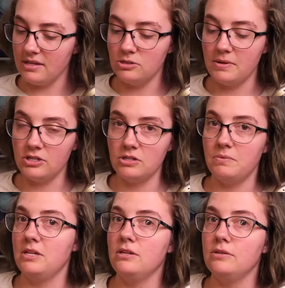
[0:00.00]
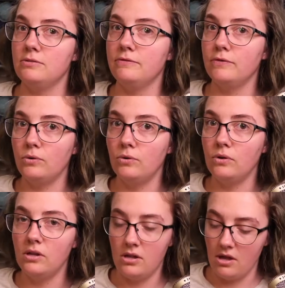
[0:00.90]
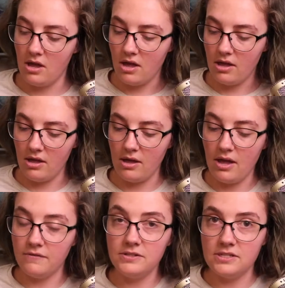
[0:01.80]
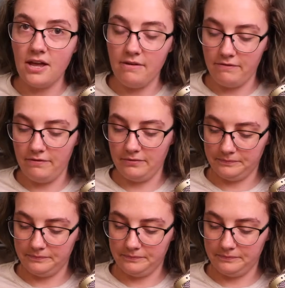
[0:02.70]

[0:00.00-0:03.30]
especially when it is full of stuff.